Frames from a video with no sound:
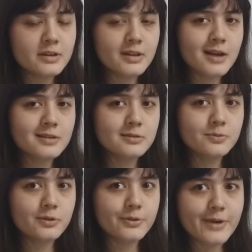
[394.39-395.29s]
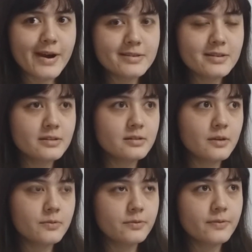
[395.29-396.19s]
the Nazis were arrested,
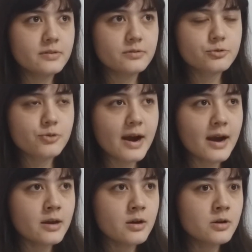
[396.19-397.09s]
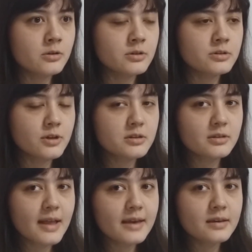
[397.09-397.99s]
they were facing trial. It's
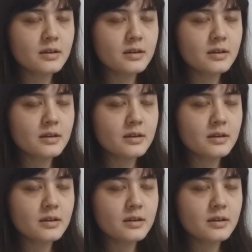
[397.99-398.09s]
not like